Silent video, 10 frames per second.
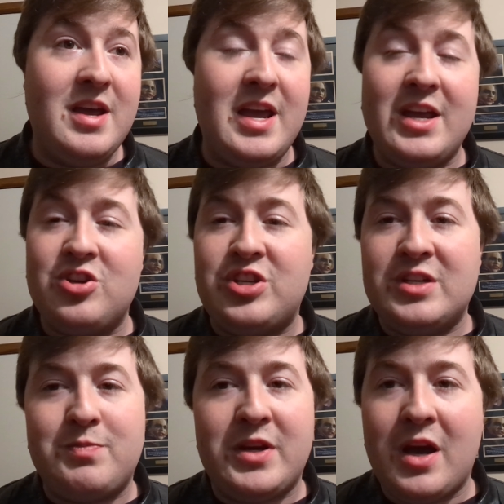and
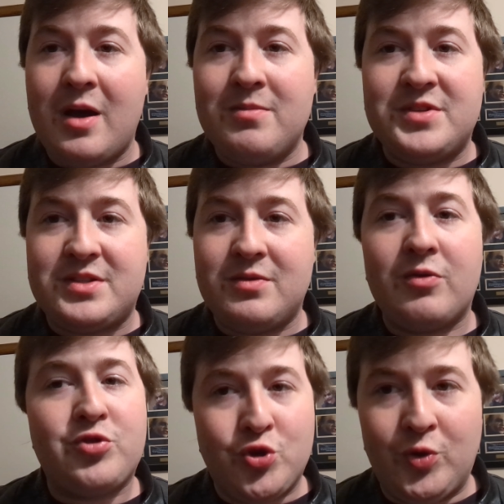she's become
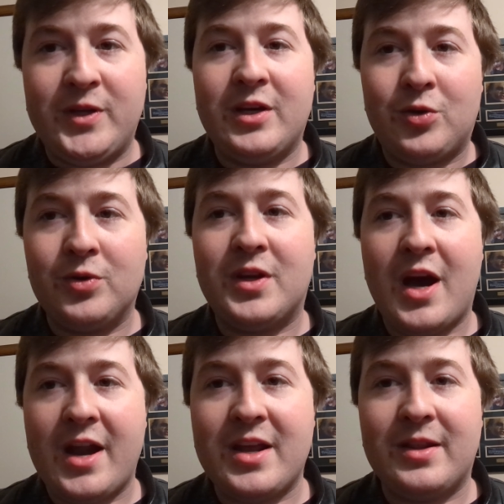truly a good
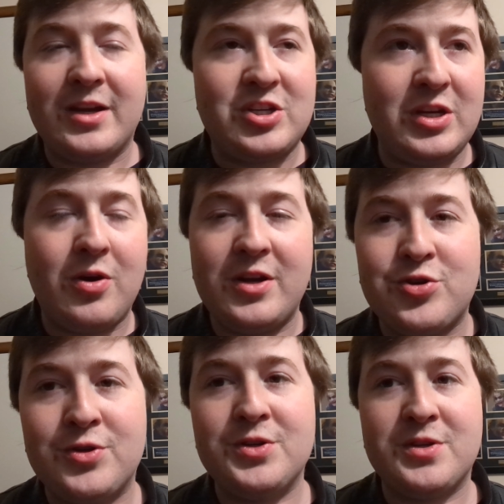Guardian. Like she got
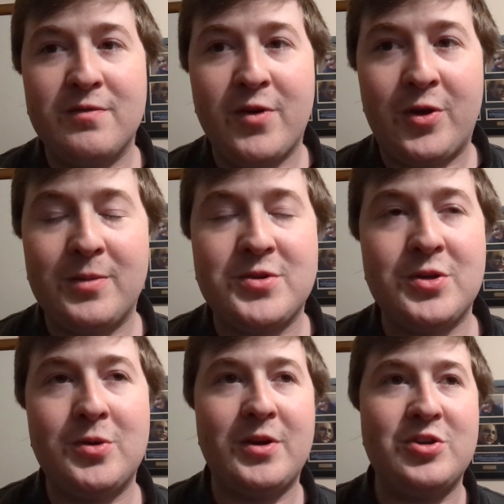introduced in Volume
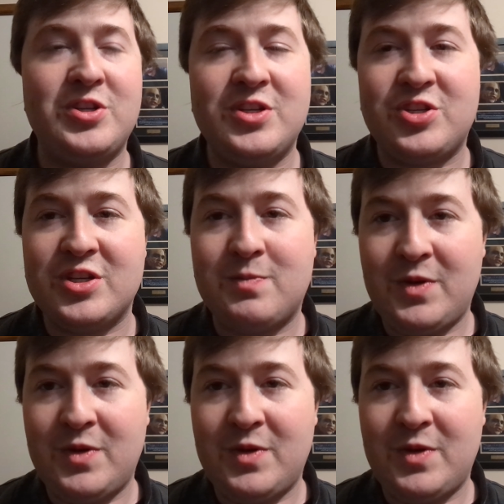2, and she's just